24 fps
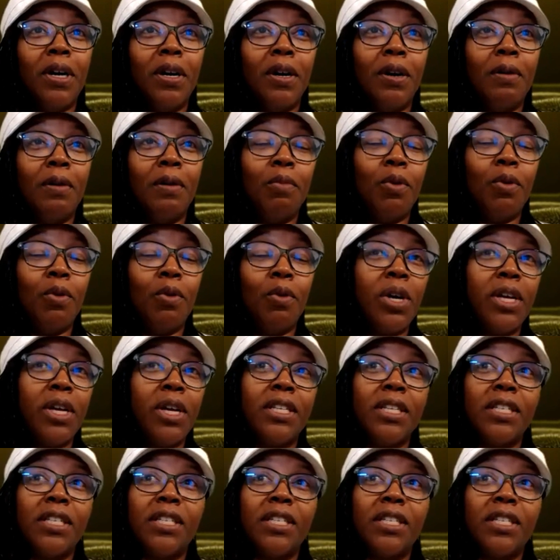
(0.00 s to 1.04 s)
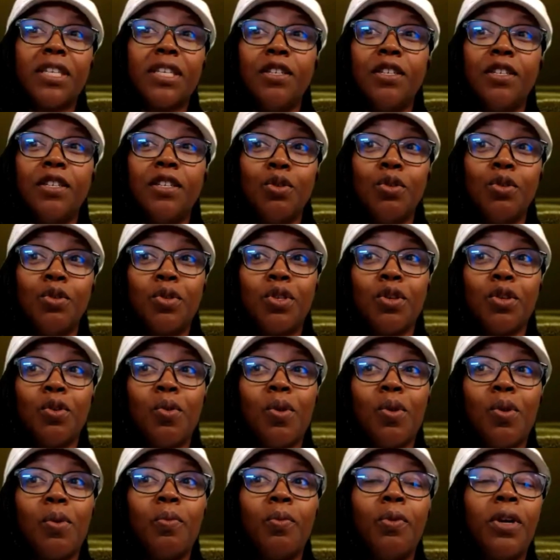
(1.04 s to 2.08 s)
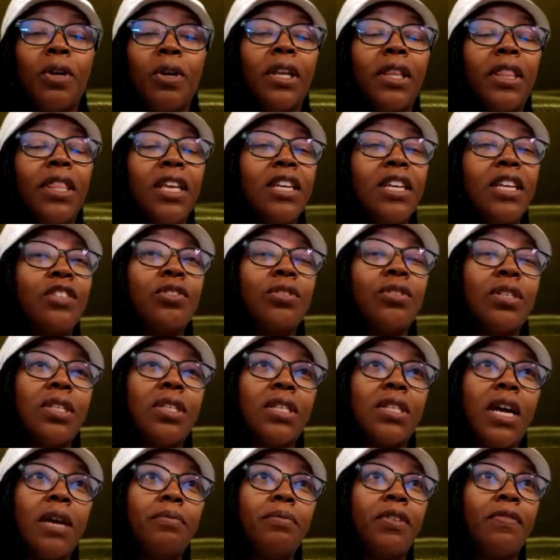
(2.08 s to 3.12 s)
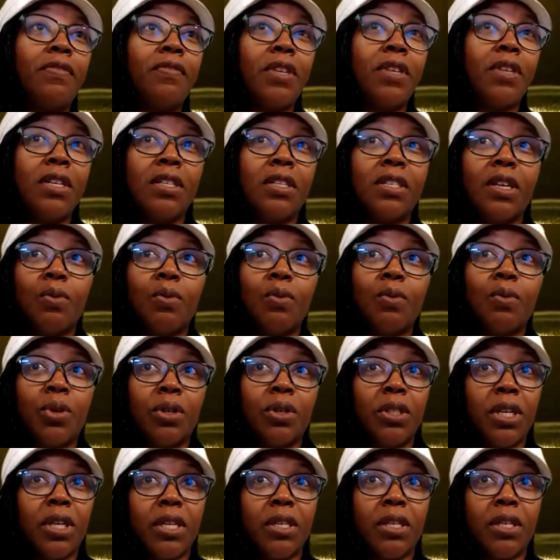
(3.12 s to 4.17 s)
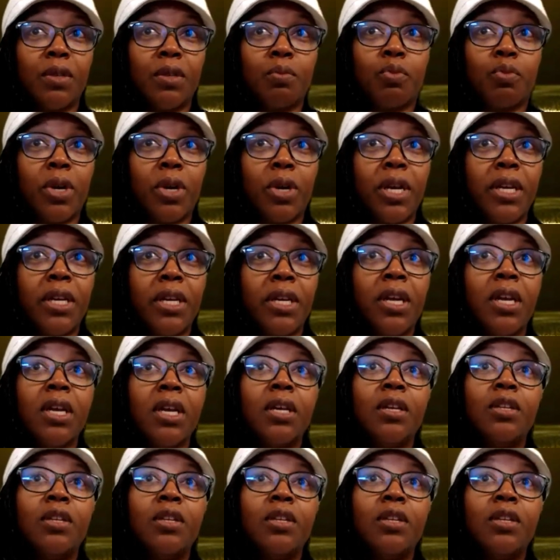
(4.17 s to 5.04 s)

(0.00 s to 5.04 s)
um, what this can do. So these are the types of things that we're looking to bring